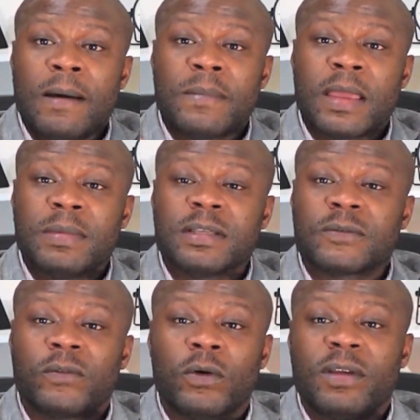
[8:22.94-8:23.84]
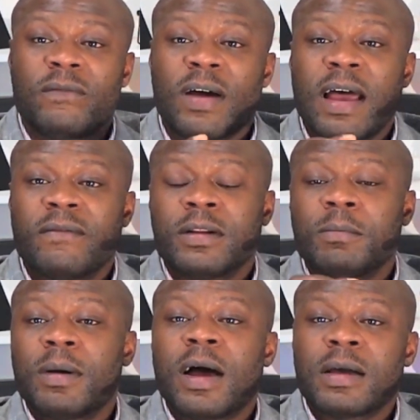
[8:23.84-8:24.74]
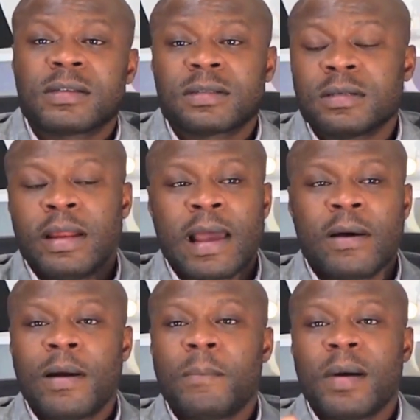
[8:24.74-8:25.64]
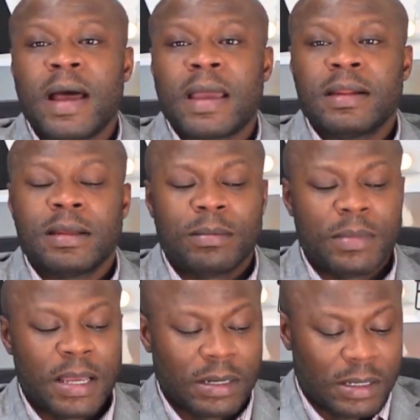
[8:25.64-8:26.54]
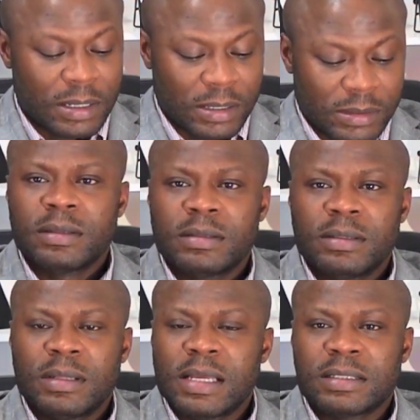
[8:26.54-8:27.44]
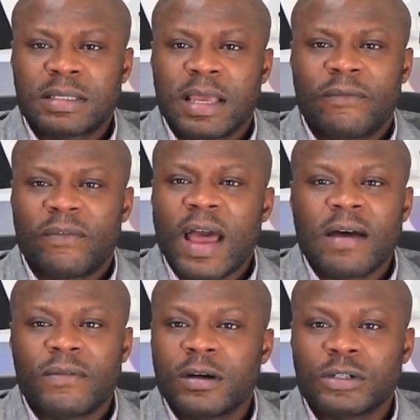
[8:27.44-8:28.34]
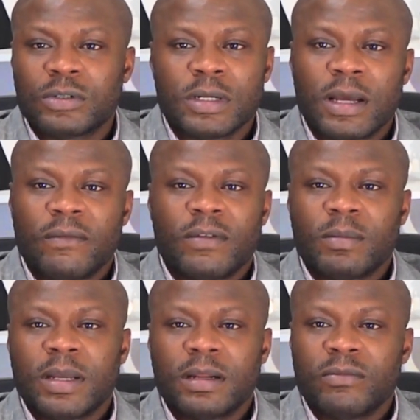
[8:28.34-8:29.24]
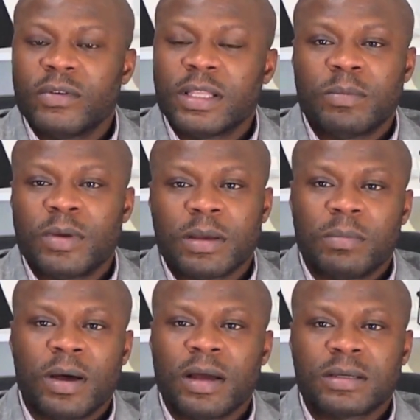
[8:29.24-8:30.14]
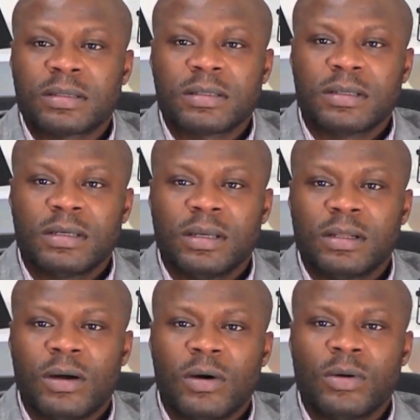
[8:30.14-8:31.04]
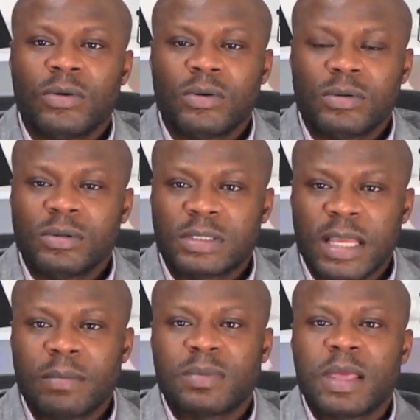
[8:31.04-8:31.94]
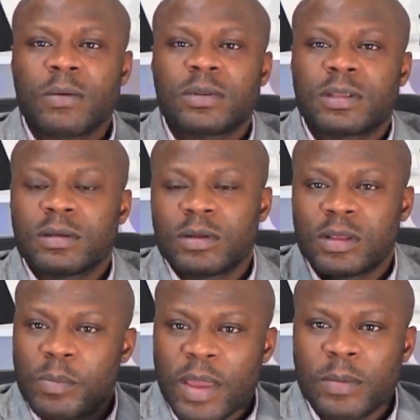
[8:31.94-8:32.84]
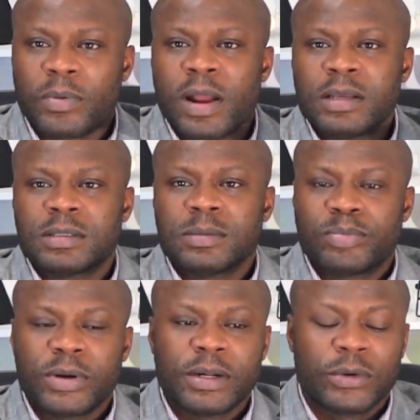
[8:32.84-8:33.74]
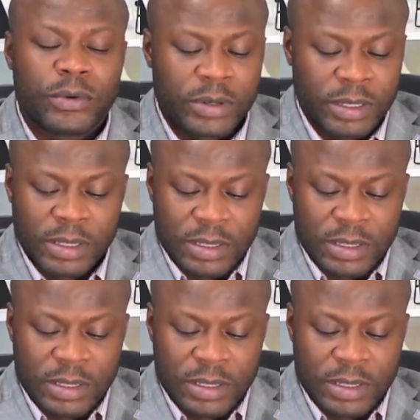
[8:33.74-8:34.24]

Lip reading: Maybe it's 45 in a box. Now I'm buying them at, let's say 500 of them in a really big box. You know, same thing with the paper I used to print on.